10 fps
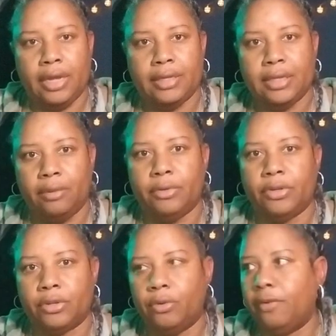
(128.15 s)
Like I said, I was
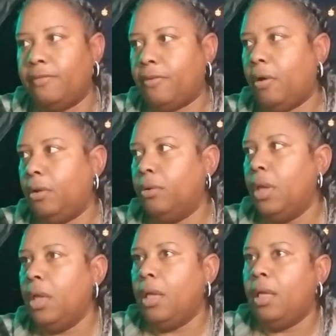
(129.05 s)
just going to
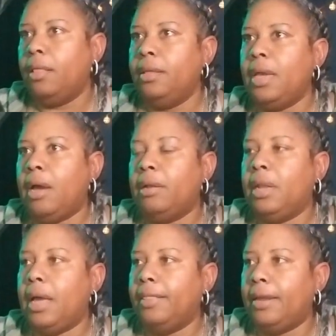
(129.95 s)
follow the
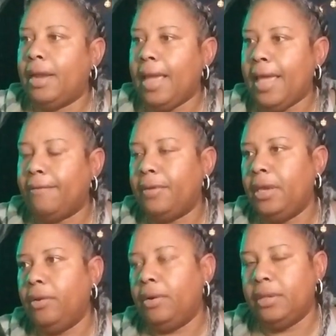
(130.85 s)
outline that I have
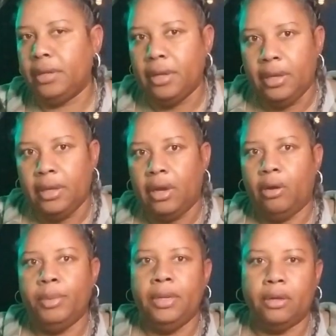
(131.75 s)
here, and then
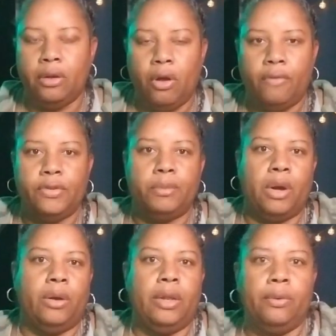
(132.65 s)
I'll be looking off to
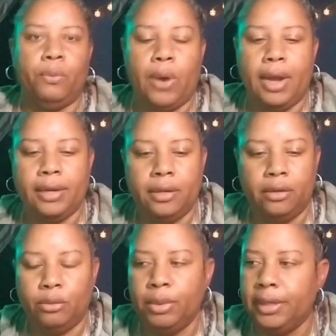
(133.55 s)
my right a
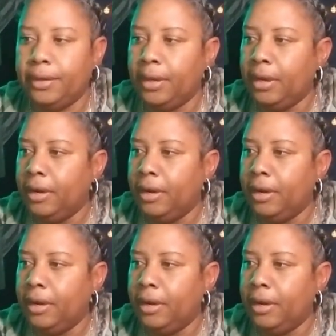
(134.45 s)
little bit